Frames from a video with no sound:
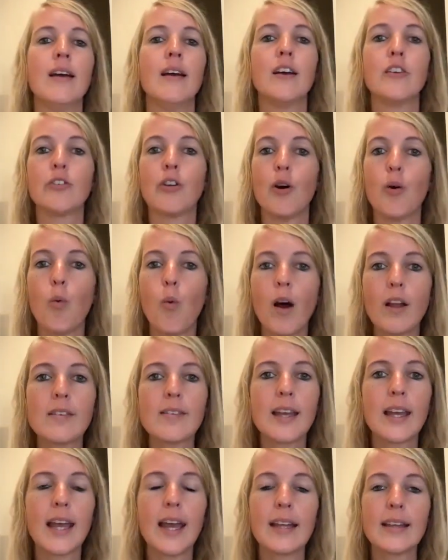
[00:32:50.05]
So once
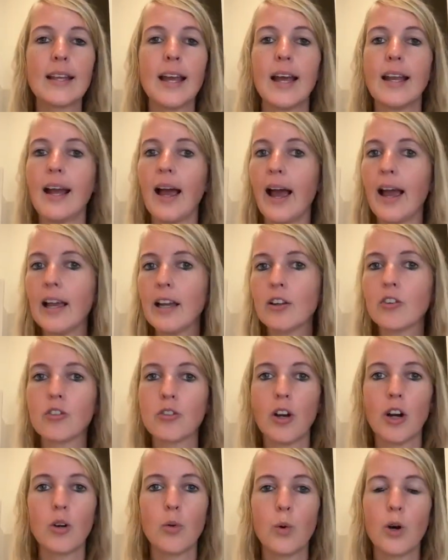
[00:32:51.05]
I get that, I
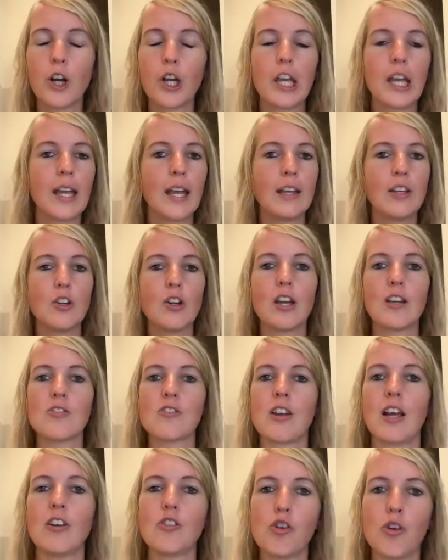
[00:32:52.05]
start working and you can
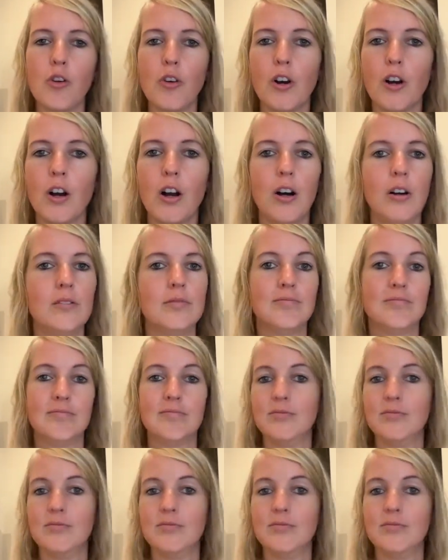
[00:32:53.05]
schedule your call.